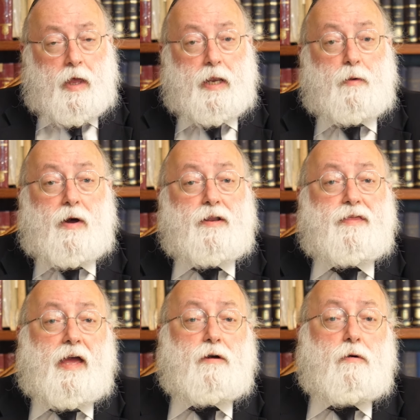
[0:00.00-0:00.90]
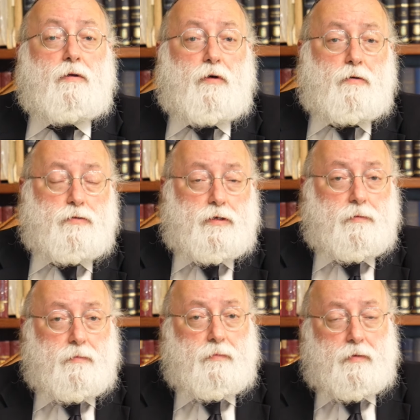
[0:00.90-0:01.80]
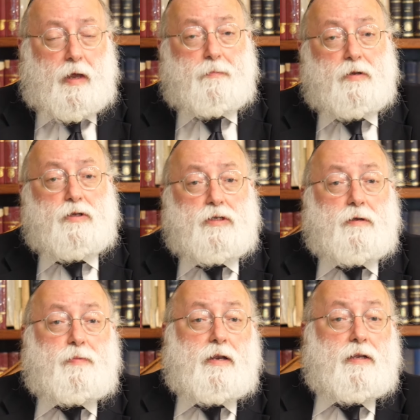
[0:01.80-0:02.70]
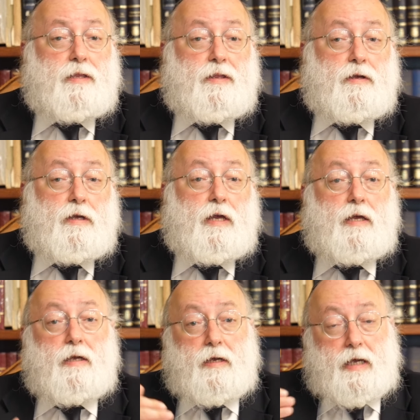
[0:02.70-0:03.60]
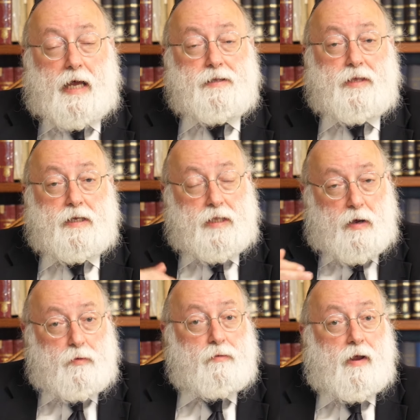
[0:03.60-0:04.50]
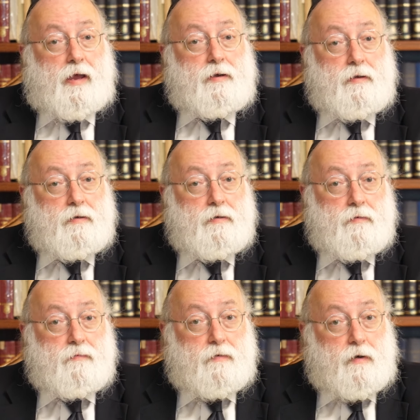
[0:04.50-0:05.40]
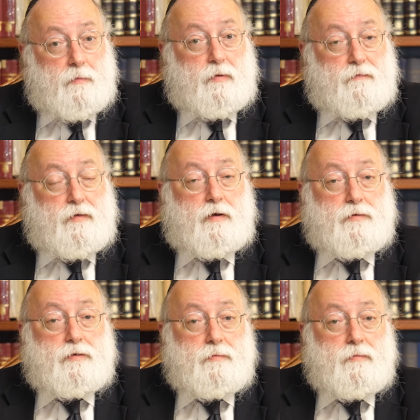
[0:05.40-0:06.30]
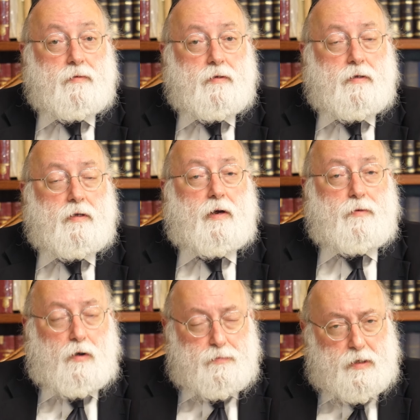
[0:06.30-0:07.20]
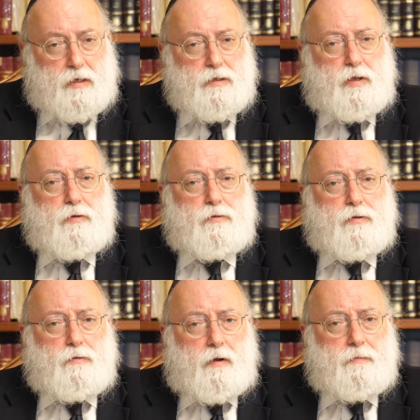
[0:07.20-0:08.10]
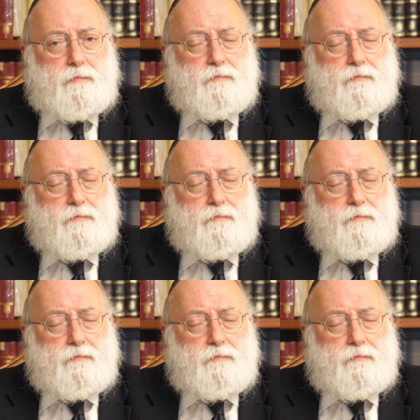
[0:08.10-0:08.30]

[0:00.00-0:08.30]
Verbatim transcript: And I want to thank all those that participated in the contest that we ran for a number of years. And we hope to continue to run.